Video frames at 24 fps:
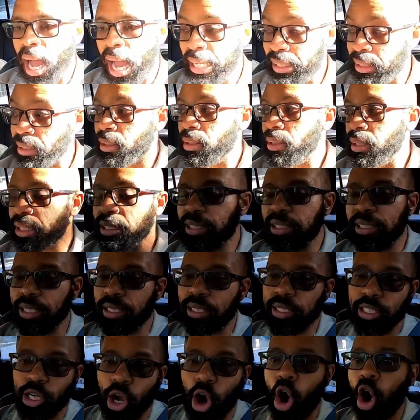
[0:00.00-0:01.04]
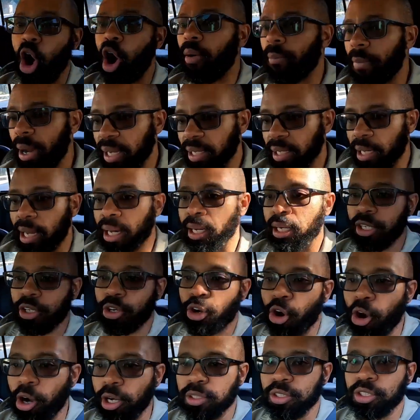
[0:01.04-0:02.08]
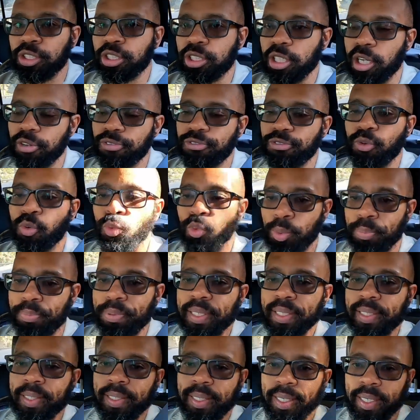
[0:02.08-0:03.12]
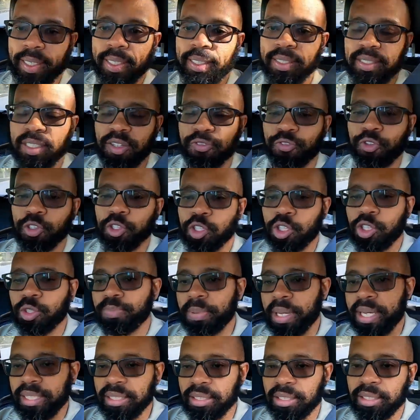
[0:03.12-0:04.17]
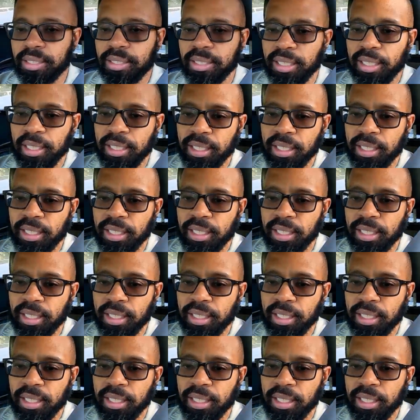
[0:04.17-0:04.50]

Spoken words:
idealistically, all my lawn and garden stuff would be in a different space.